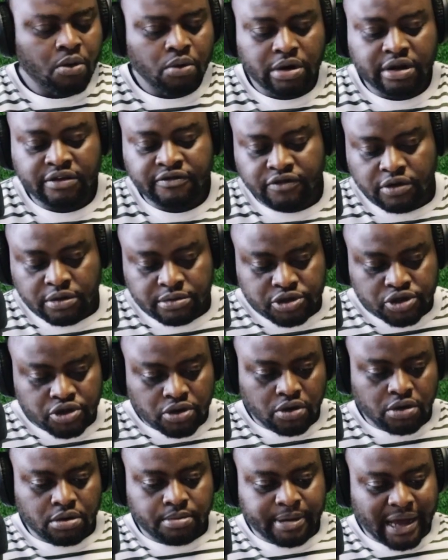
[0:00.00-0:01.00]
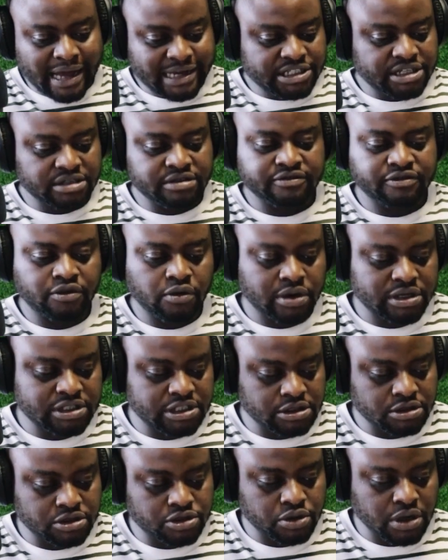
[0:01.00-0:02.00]
What informs your passion for
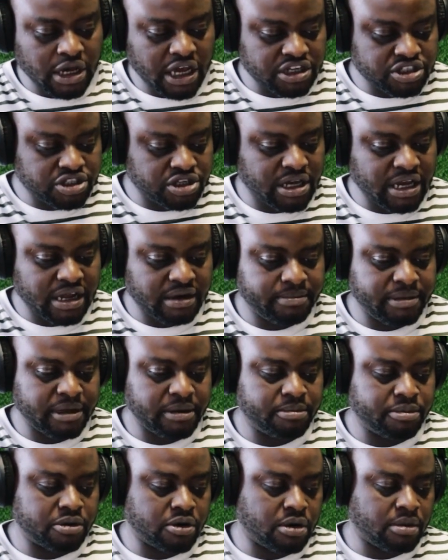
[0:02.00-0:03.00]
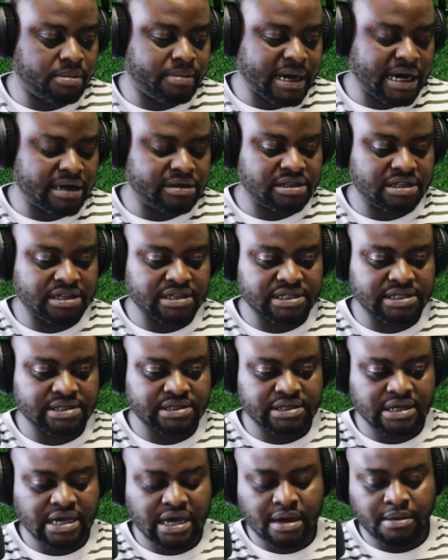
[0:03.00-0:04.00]
wanting to educate people about
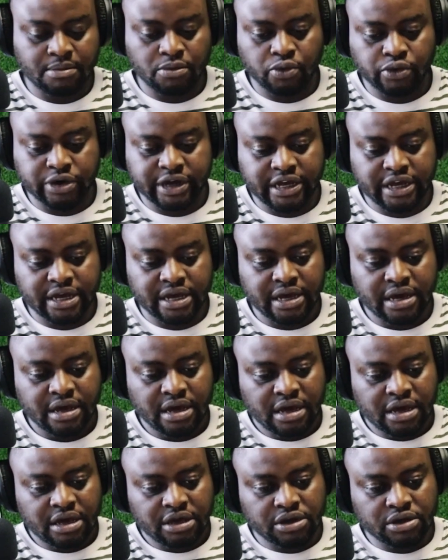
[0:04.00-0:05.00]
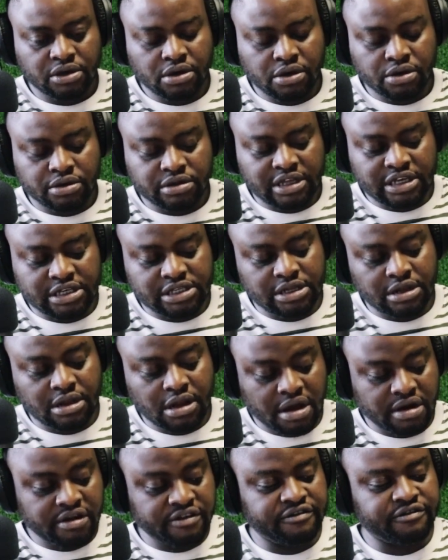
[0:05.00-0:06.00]
this? Um, where you know there's a
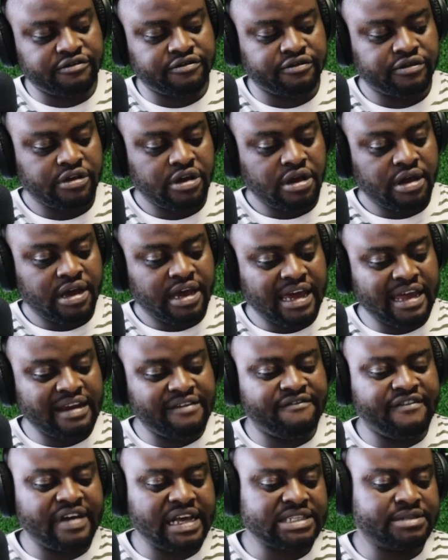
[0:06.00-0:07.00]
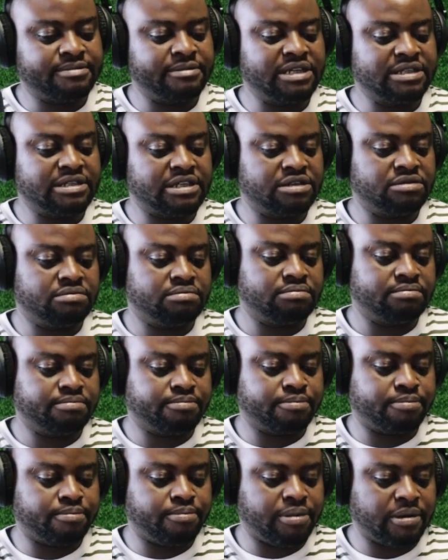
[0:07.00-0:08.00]
lot of investment in
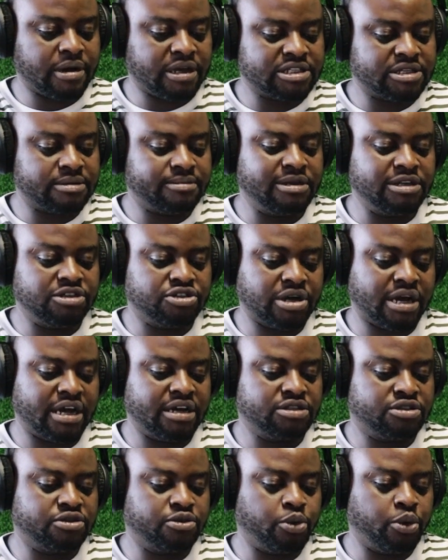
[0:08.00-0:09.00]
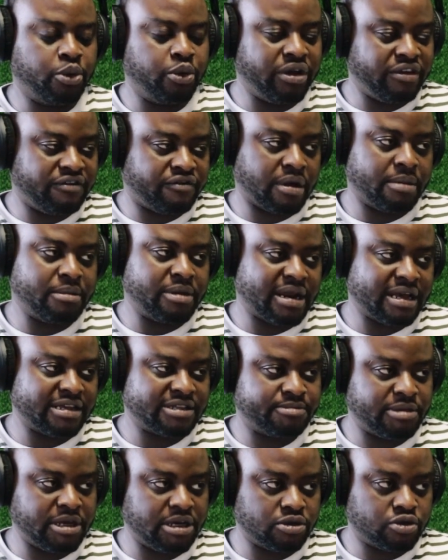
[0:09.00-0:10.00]
possibly trying to reframe it as
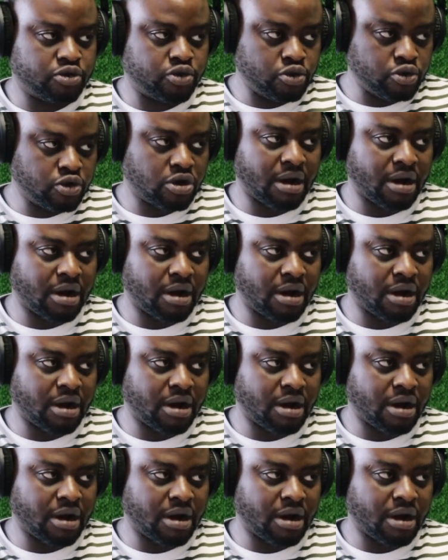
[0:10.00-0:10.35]
being too